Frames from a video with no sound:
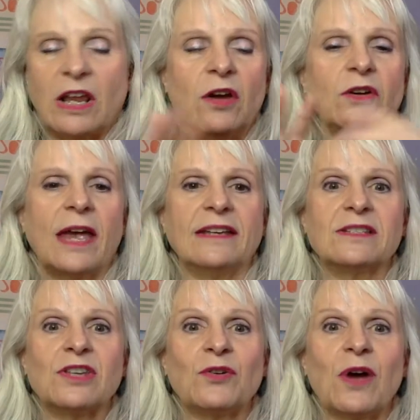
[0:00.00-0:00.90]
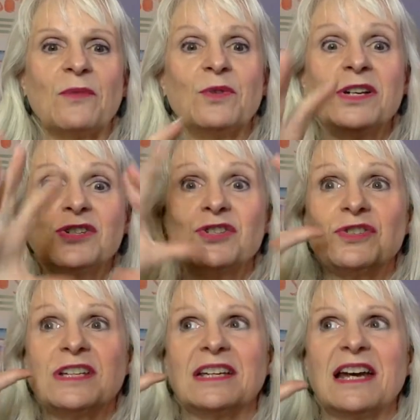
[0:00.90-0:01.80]
Okay, so I wanted you
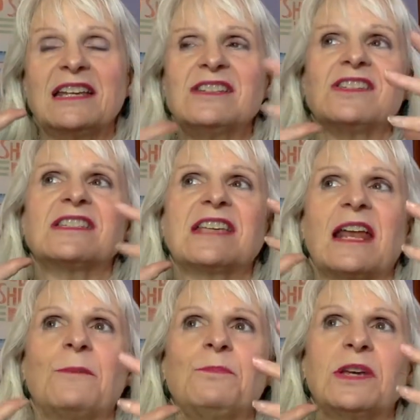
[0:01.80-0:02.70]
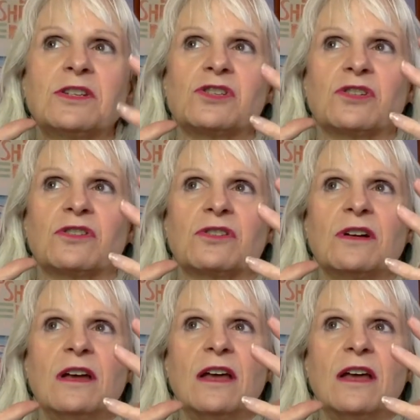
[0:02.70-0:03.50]
to kind of just get a picture